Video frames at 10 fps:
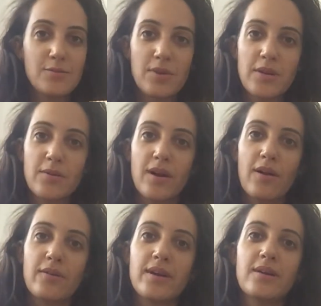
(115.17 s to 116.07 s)
When you were
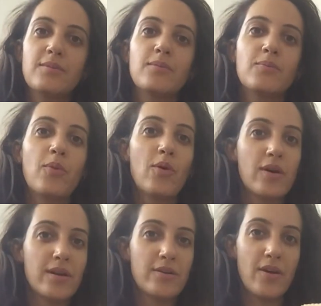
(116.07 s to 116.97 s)
already
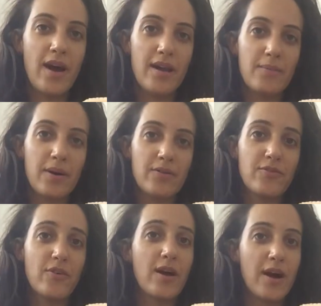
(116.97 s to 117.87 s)
born, you had about
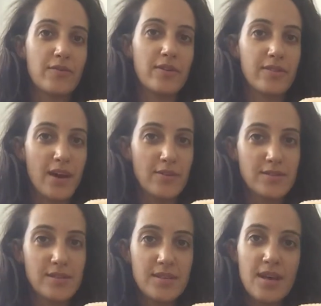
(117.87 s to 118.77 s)

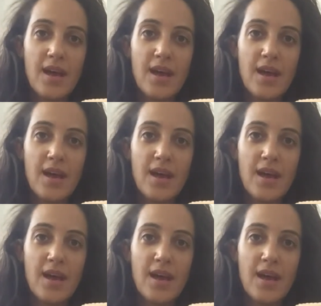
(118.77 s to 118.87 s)
400,000.